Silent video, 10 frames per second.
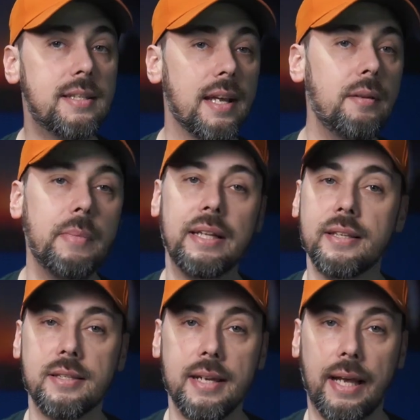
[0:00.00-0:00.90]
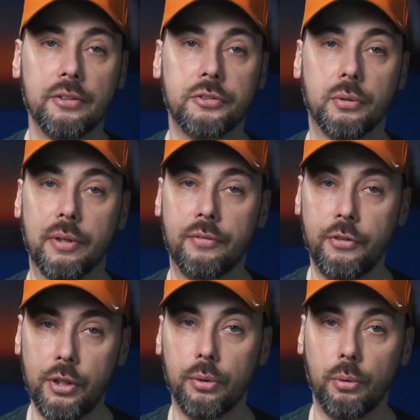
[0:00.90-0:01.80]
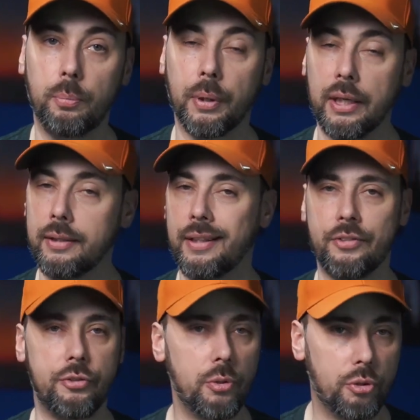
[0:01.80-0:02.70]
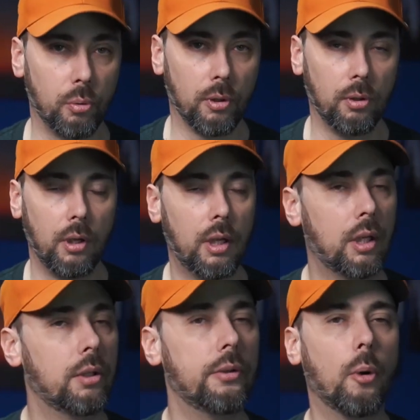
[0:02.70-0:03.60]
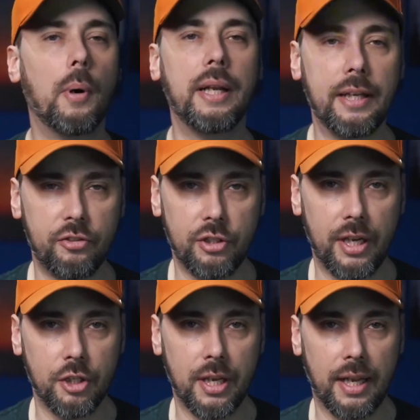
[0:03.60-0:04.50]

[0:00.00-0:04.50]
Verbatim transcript: send me this N A S to review, but as usual, no money exchanged